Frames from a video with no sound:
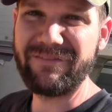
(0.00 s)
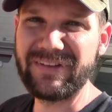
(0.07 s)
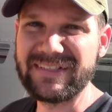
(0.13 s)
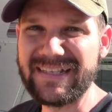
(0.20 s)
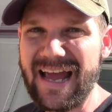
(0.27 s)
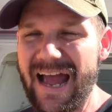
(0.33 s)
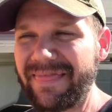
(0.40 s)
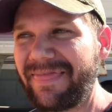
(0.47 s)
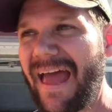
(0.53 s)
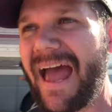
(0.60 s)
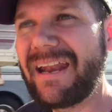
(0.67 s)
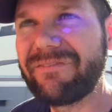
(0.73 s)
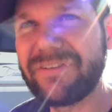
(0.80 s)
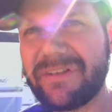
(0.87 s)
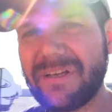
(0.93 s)
If it's not
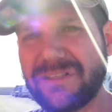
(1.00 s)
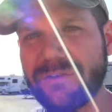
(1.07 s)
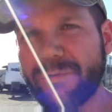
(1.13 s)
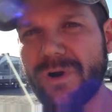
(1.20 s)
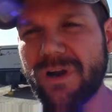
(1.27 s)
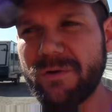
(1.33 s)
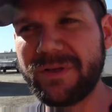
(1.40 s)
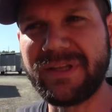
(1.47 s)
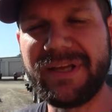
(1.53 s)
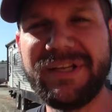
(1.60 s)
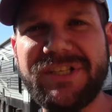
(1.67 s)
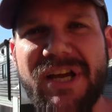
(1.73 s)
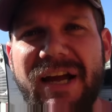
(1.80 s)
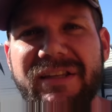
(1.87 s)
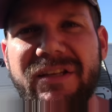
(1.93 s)
that, if it doesn't work with the
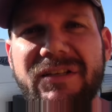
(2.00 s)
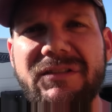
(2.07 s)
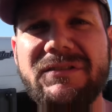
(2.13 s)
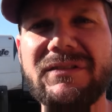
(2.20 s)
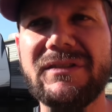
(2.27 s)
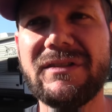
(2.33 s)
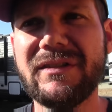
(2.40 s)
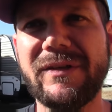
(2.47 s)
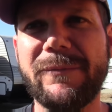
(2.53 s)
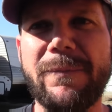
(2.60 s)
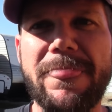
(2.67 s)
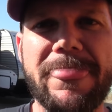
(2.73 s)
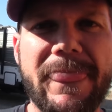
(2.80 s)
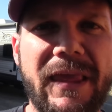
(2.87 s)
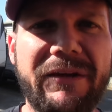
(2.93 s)
injector,
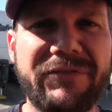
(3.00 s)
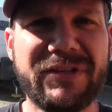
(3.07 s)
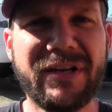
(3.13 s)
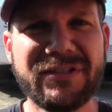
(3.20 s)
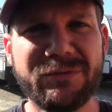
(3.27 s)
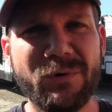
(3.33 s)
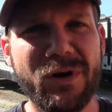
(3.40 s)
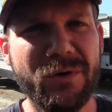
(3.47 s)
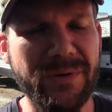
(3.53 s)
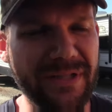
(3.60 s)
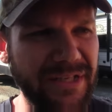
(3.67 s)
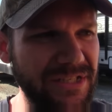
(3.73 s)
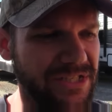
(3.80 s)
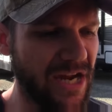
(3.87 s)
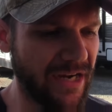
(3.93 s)
if it doesn't work with
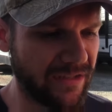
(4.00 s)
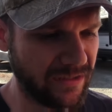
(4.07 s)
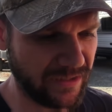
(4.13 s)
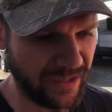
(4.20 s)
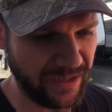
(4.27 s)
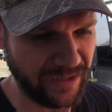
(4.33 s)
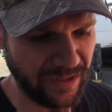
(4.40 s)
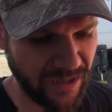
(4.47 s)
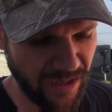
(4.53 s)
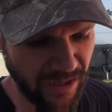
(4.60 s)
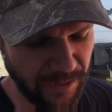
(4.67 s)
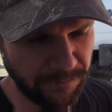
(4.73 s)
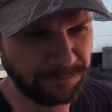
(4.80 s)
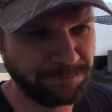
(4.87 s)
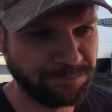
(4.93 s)
the injector, then
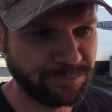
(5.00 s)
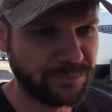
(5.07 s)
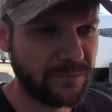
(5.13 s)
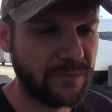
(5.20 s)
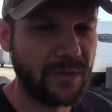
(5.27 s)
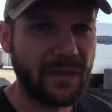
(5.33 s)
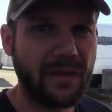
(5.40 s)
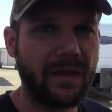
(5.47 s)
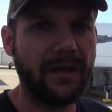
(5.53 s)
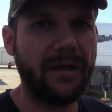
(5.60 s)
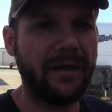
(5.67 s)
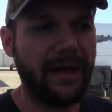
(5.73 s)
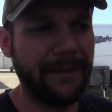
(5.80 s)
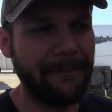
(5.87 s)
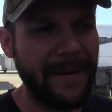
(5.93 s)
um,
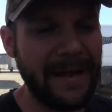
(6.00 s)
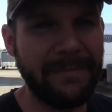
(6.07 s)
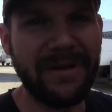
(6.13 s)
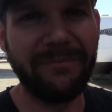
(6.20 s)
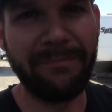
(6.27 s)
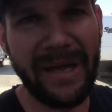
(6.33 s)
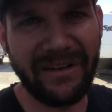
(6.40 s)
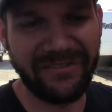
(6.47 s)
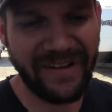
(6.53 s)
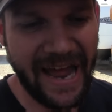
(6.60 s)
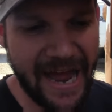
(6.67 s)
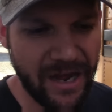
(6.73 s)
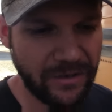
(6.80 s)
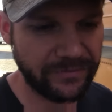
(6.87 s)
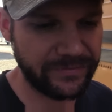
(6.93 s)
it may be a bent
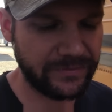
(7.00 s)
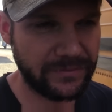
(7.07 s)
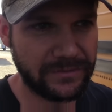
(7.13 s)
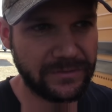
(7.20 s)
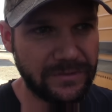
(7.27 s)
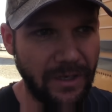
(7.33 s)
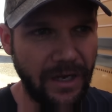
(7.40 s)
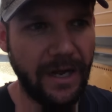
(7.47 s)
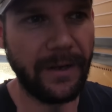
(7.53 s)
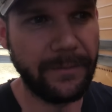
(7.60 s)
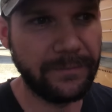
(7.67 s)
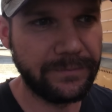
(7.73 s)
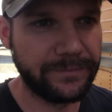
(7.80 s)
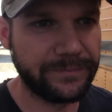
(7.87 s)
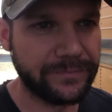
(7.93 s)
valve.
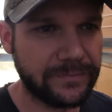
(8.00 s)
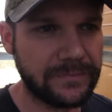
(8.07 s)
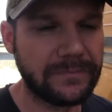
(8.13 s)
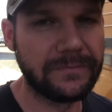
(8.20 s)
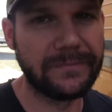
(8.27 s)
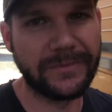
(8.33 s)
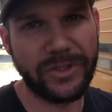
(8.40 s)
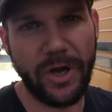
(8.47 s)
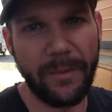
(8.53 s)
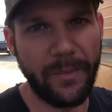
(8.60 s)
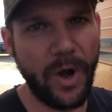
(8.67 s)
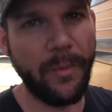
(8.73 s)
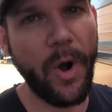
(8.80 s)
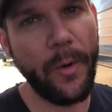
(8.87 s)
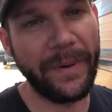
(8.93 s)
Um, so I'm,
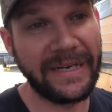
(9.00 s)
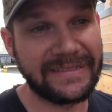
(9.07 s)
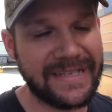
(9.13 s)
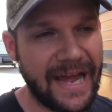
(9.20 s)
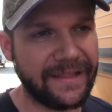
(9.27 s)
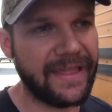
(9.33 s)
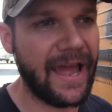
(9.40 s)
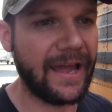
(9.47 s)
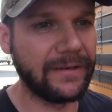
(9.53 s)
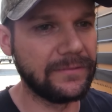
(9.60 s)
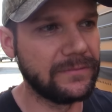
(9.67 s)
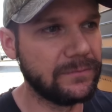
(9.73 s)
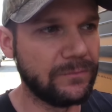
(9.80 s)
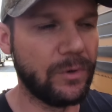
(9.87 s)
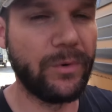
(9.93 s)
I'm hoping it's not
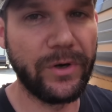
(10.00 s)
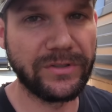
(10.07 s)
that.